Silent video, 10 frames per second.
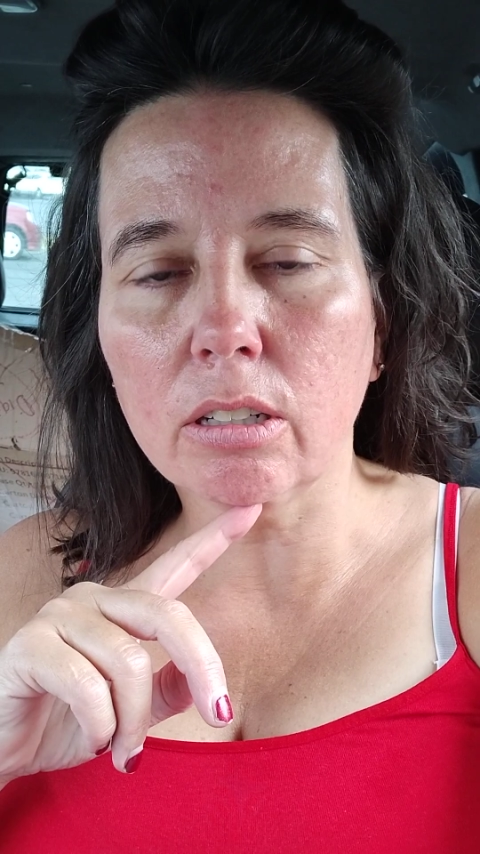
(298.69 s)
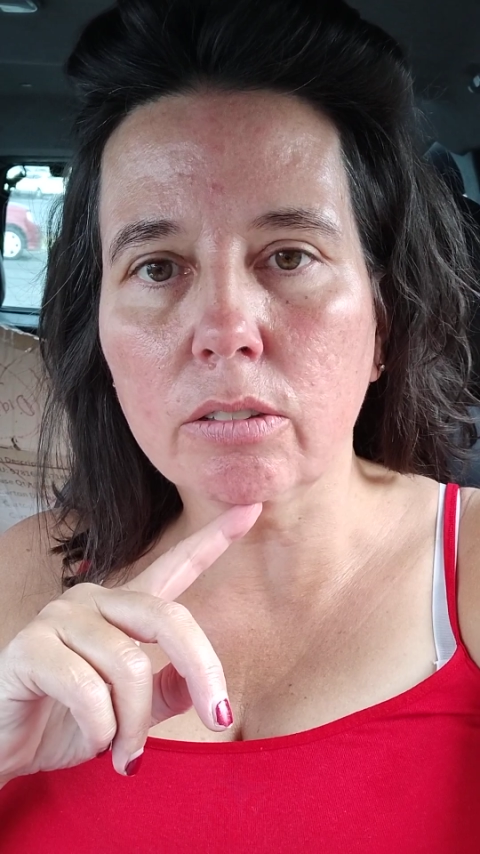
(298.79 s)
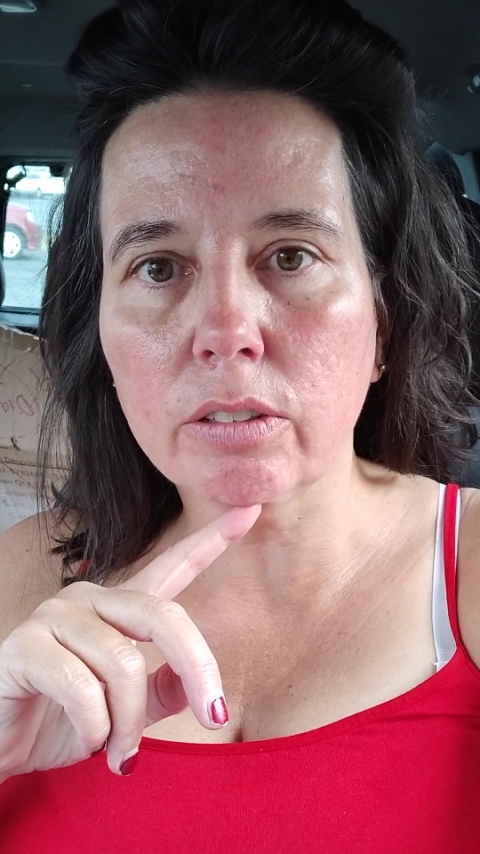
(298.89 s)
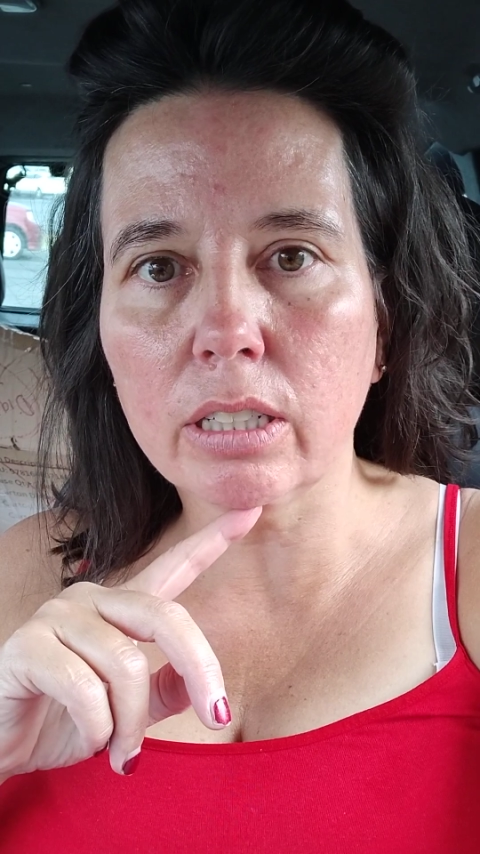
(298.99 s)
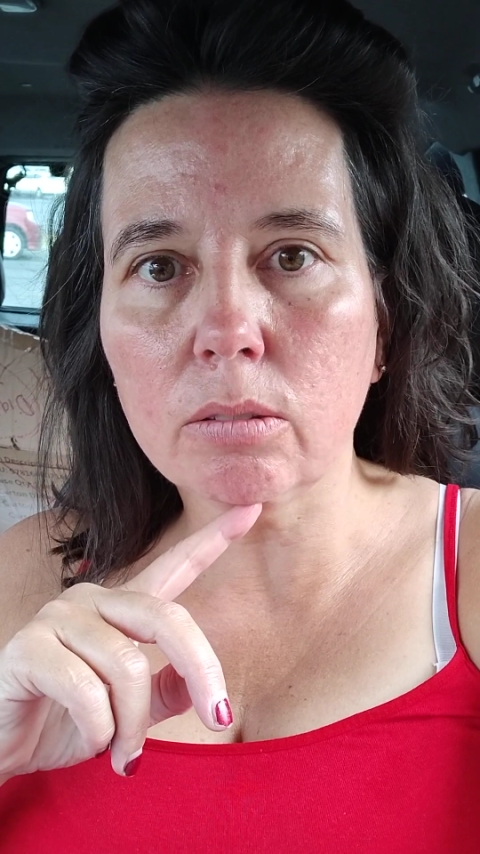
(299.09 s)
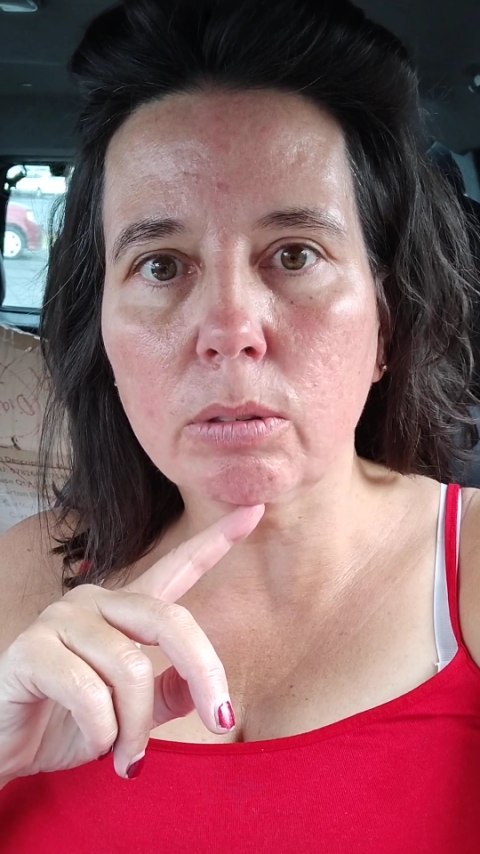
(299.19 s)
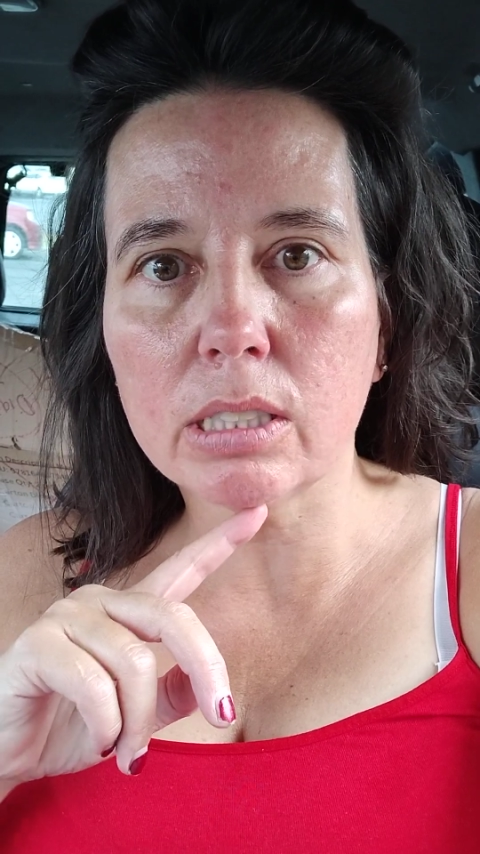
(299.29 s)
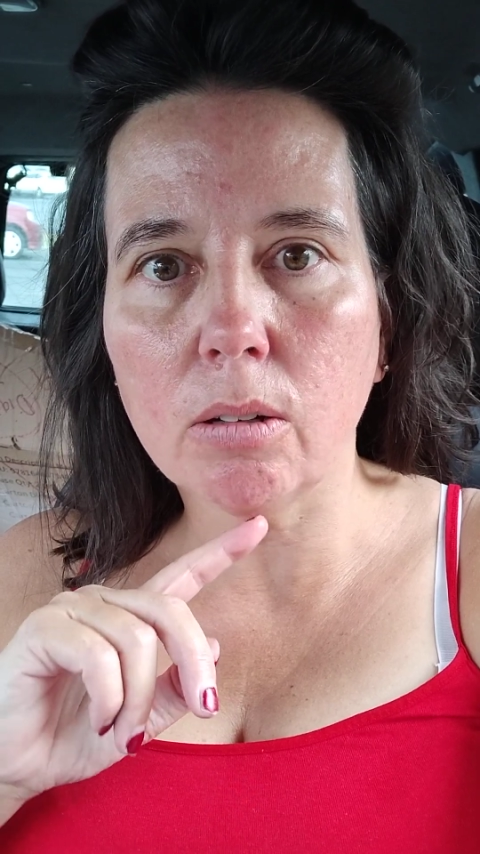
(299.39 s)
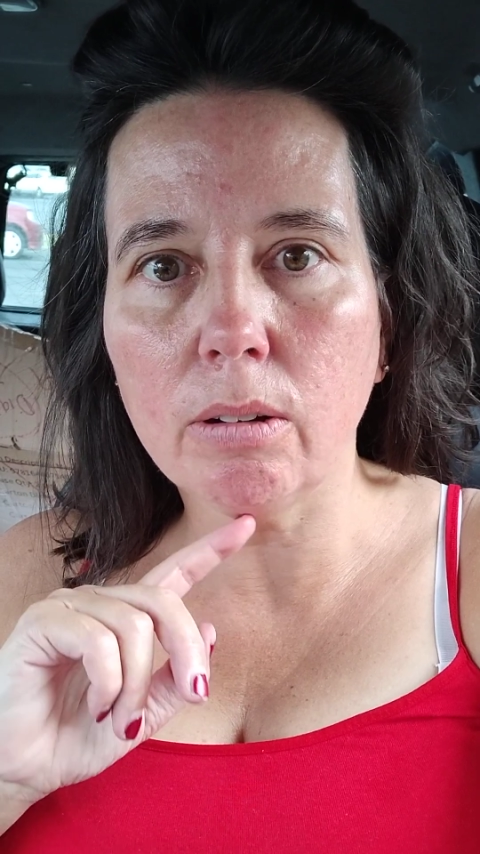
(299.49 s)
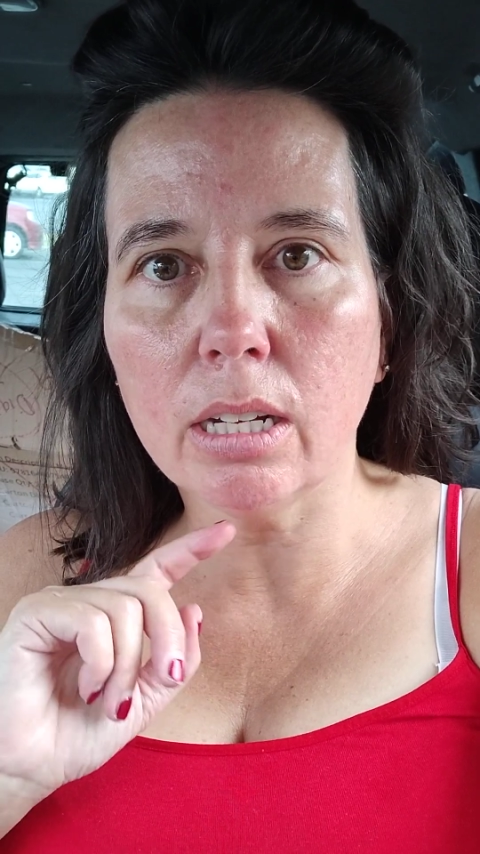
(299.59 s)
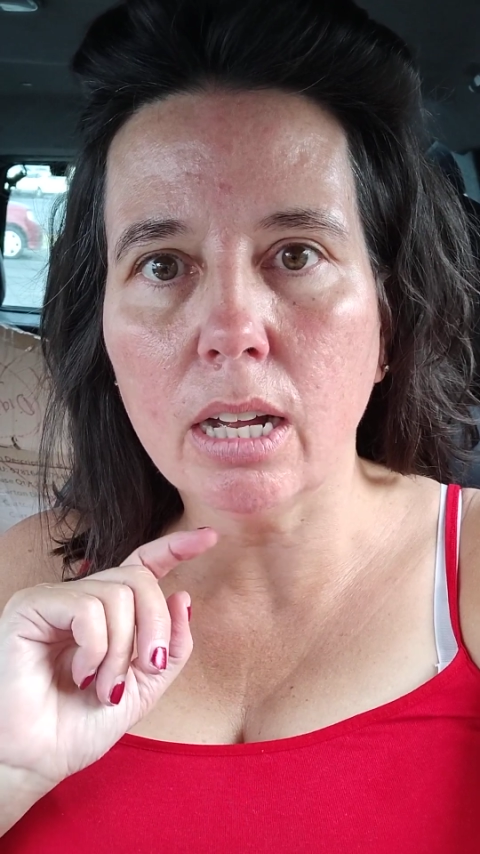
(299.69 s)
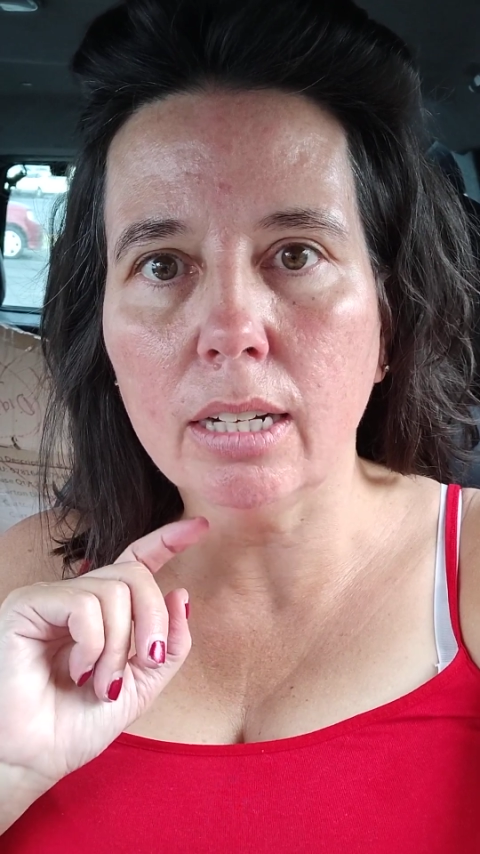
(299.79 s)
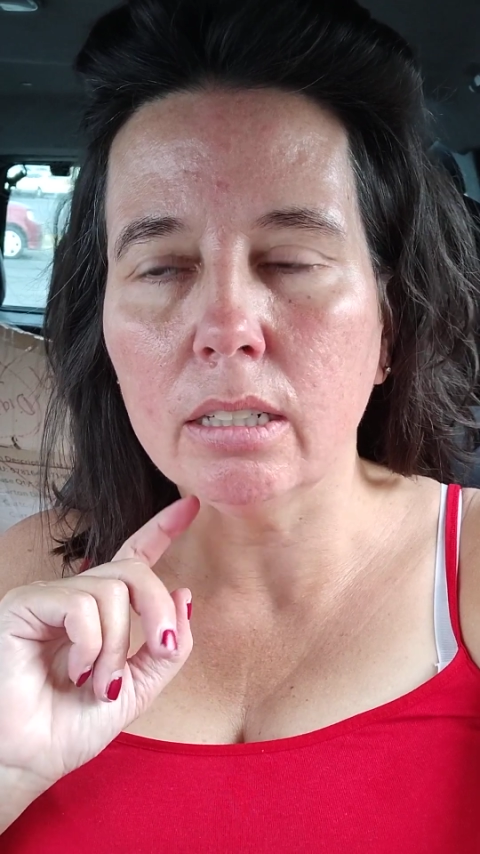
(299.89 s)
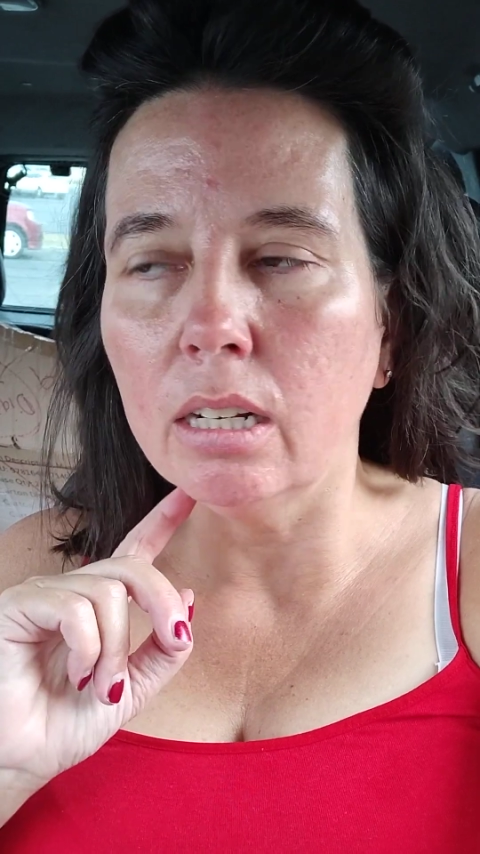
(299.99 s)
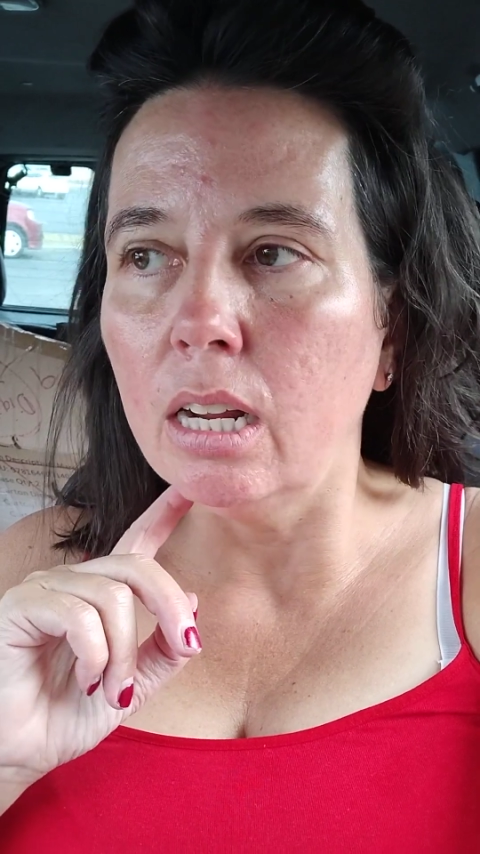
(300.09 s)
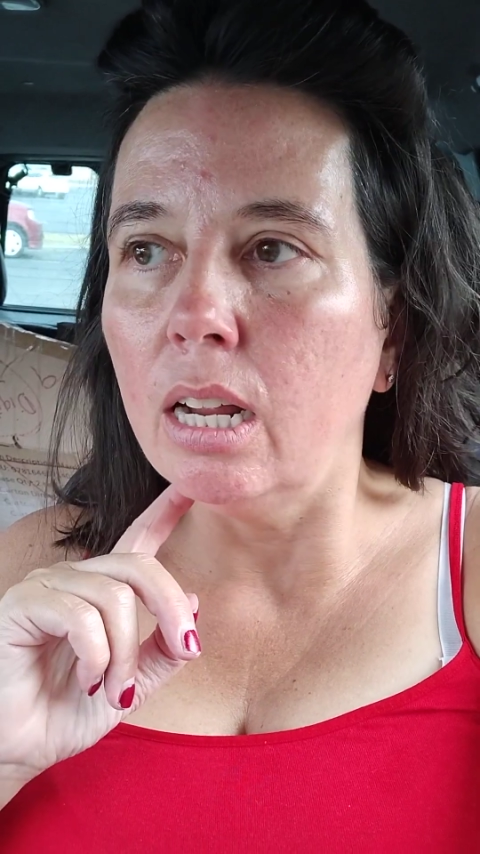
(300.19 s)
girlfriend? What's going on?